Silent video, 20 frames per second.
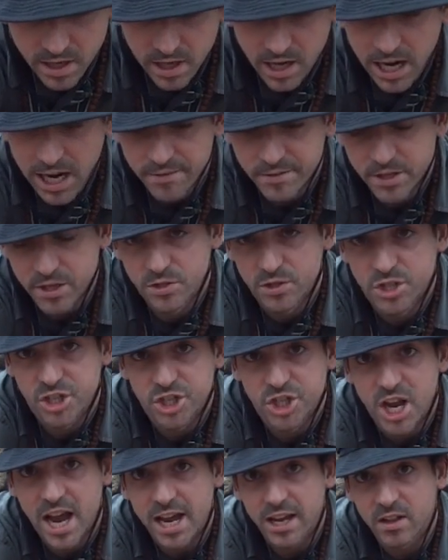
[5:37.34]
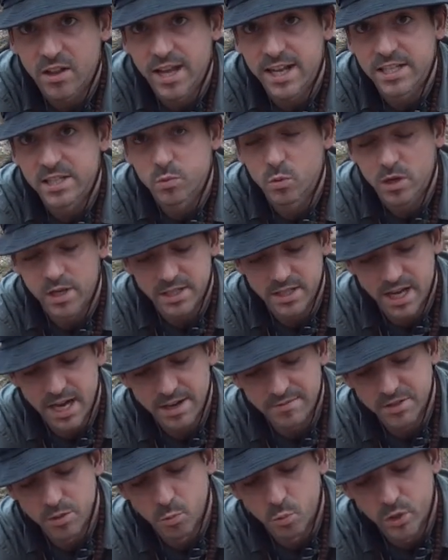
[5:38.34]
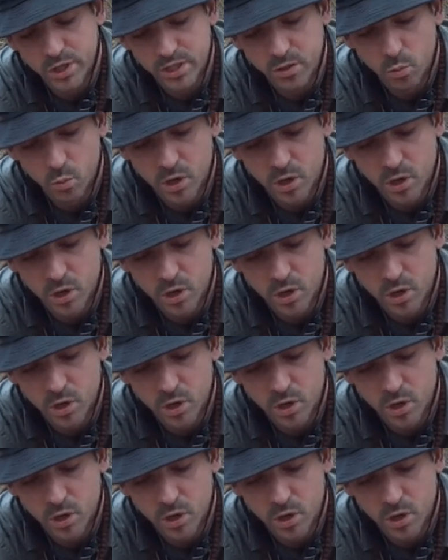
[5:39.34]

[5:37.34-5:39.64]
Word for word: I even used a shot glass once. I have some wooden